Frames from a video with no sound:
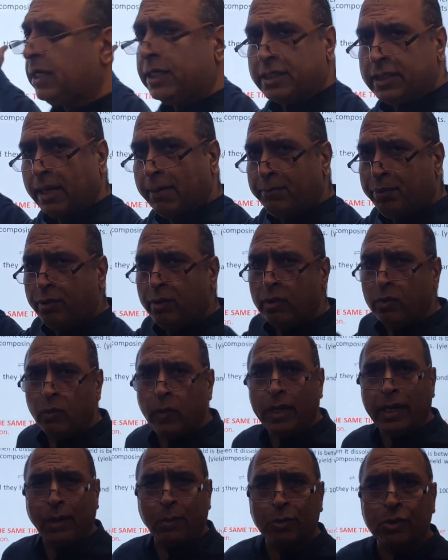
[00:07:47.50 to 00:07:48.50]
example
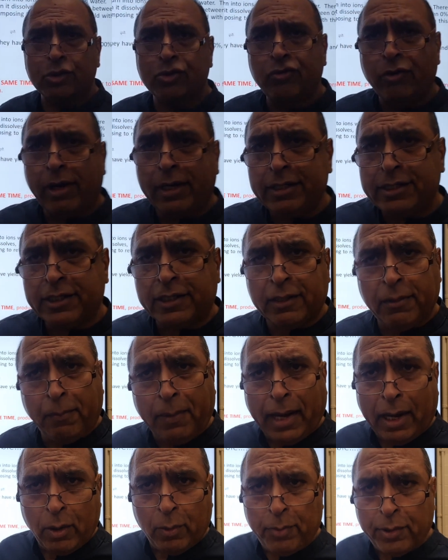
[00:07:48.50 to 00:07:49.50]
when I was writing the
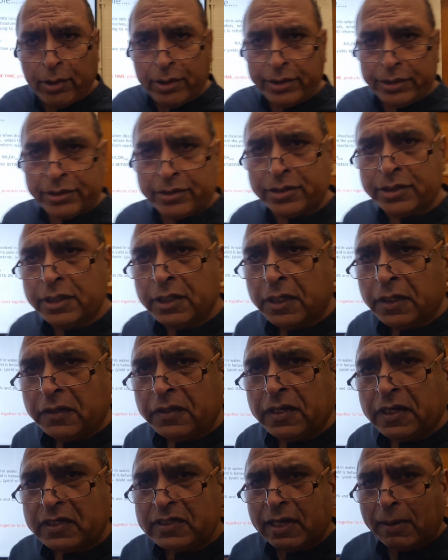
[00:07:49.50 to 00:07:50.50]
PowerPoint,
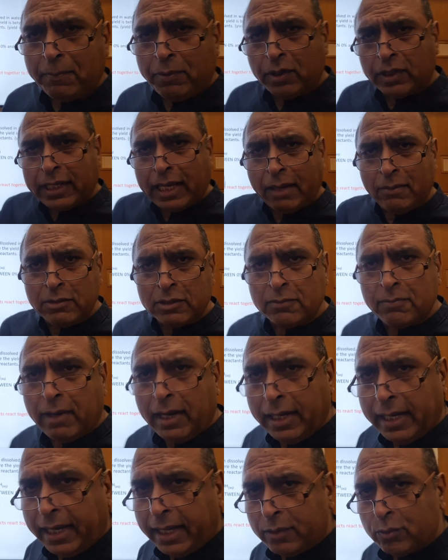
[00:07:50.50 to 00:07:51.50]
the example came to
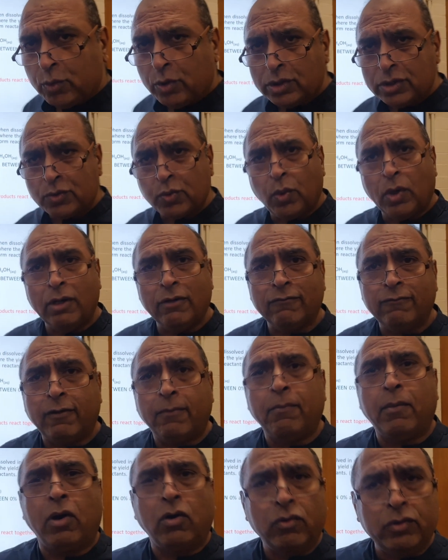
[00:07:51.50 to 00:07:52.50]
my head was one of
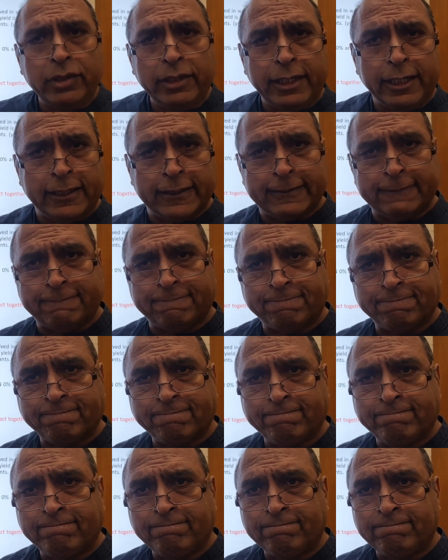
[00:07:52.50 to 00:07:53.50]
ammonia.
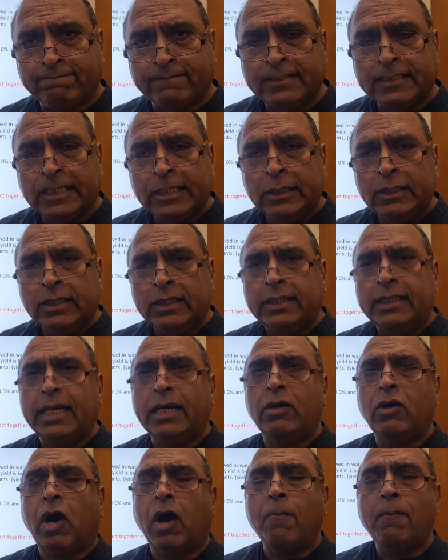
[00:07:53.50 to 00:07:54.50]

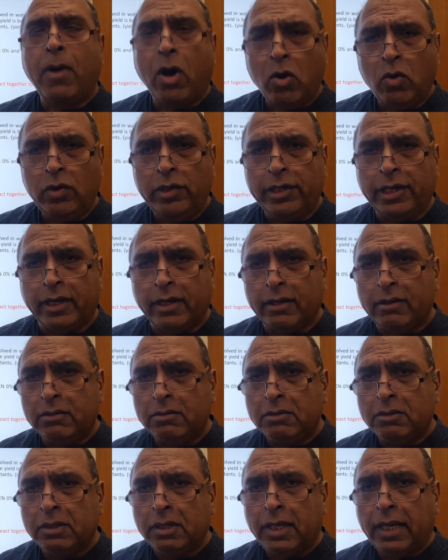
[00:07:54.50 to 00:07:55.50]
Now, ammonia
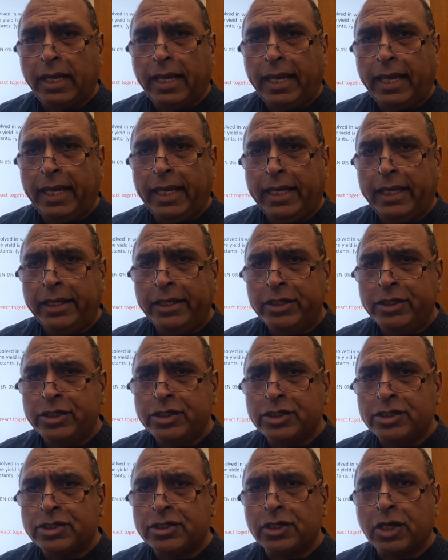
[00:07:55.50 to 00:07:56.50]

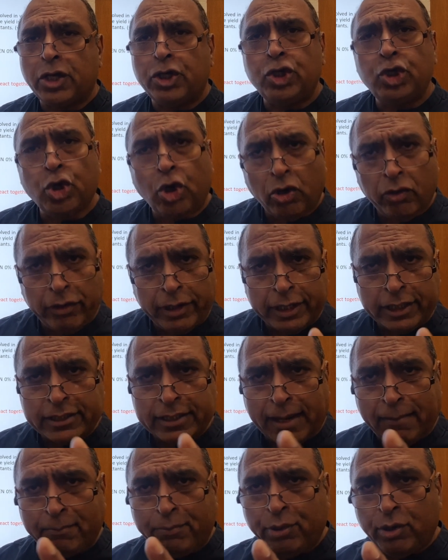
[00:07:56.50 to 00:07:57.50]
is your
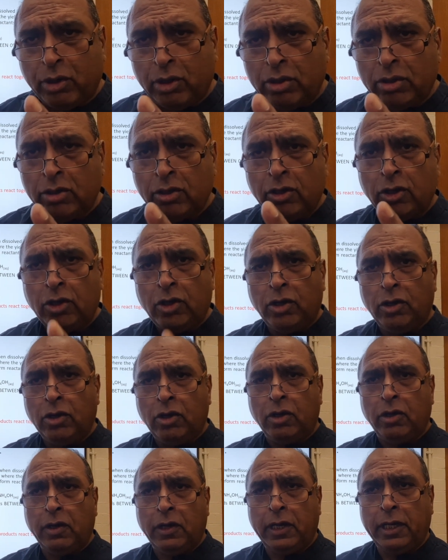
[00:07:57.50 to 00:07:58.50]
example.
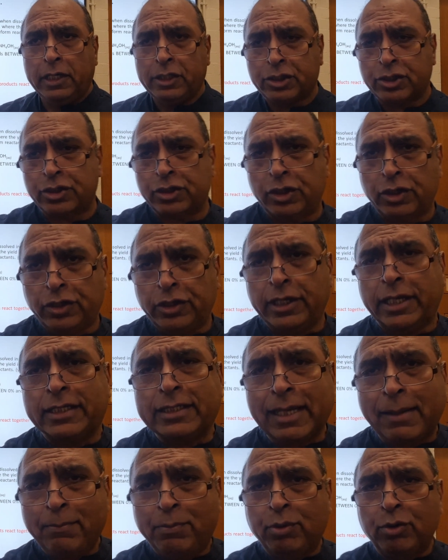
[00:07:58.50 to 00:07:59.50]
It's the
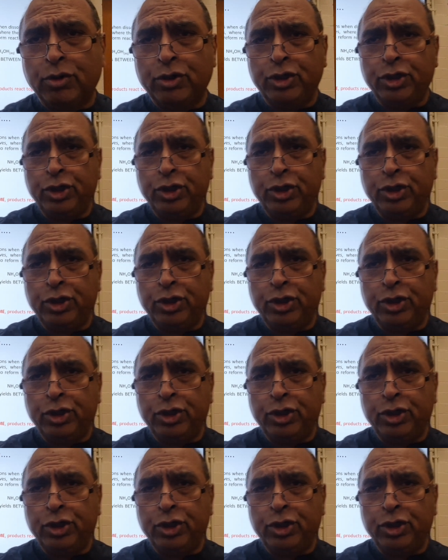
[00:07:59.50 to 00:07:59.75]
example